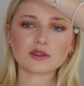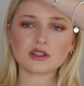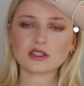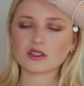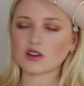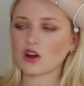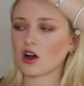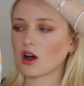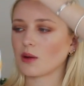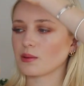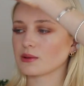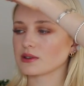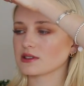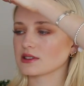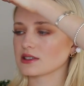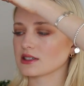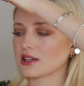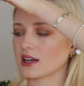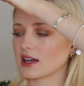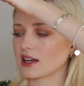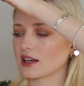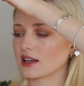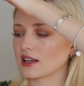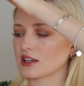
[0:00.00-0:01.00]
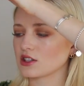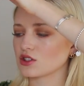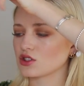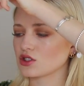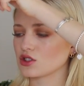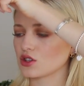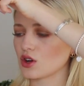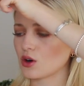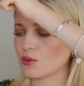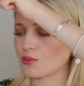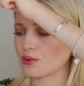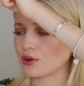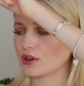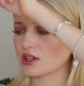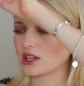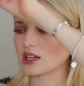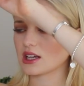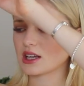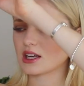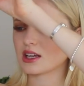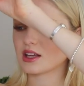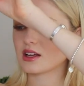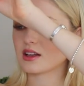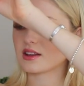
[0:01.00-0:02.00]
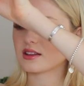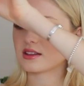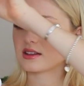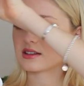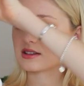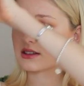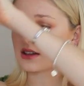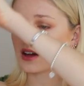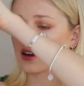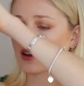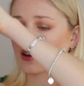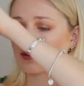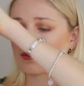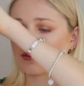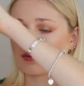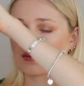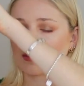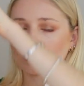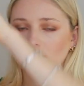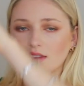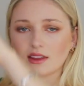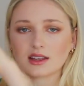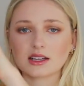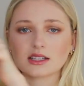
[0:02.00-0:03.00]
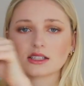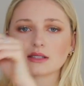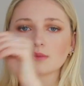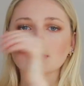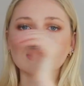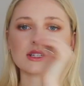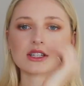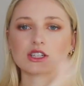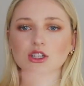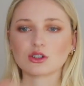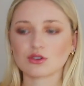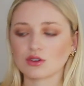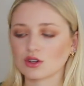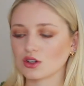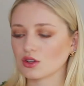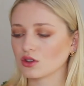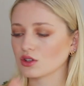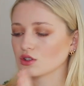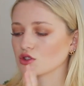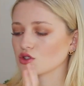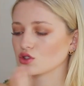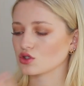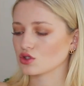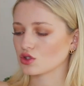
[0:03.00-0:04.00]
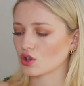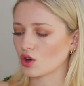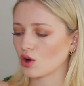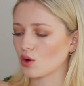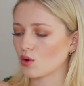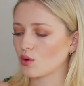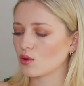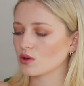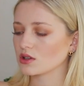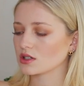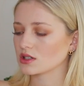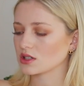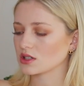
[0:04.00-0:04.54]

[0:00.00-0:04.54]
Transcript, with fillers: what the top looks like. It's so pretty. This this material is so